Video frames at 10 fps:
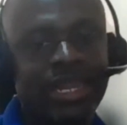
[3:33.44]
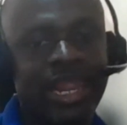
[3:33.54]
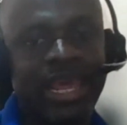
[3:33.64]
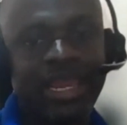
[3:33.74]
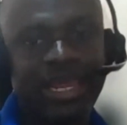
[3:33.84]

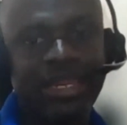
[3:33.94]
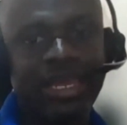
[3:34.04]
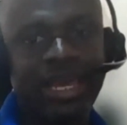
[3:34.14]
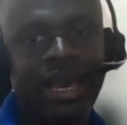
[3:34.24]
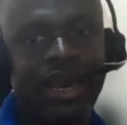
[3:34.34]

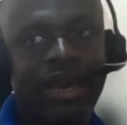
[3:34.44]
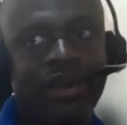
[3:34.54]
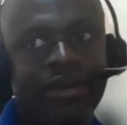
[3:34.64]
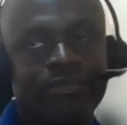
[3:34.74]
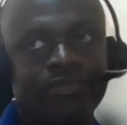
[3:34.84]
learning
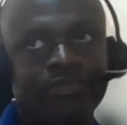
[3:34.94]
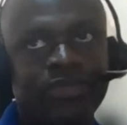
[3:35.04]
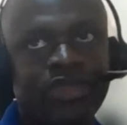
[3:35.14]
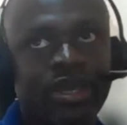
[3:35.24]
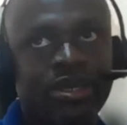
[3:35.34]

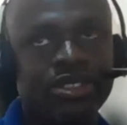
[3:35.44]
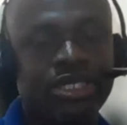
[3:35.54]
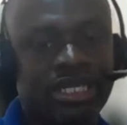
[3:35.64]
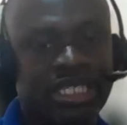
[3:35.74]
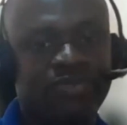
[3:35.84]

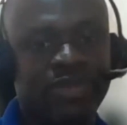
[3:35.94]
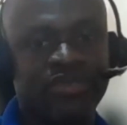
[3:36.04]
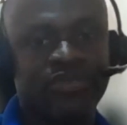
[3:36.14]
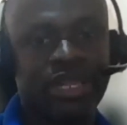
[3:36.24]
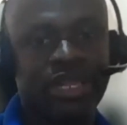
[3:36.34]

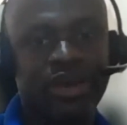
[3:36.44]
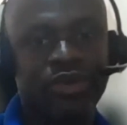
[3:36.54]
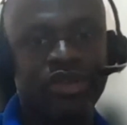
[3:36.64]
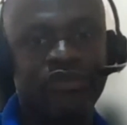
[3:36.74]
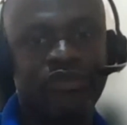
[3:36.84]
sector-specific
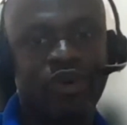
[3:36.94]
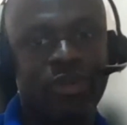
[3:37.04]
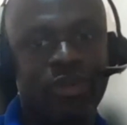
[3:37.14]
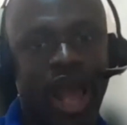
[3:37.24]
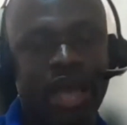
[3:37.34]
language
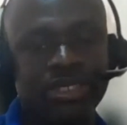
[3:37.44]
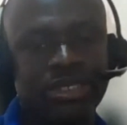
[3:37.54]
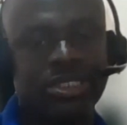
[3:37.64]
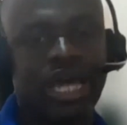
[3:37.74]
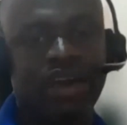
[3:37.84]
from us
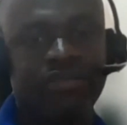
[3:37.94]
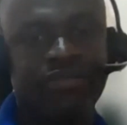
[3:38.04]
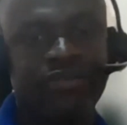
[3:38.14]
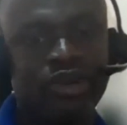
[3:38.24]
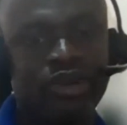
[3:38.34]

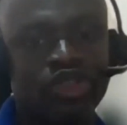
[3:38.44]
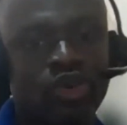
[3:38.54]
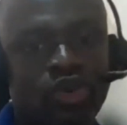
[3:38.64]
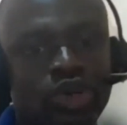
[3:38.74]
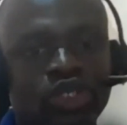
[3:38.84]
staff towards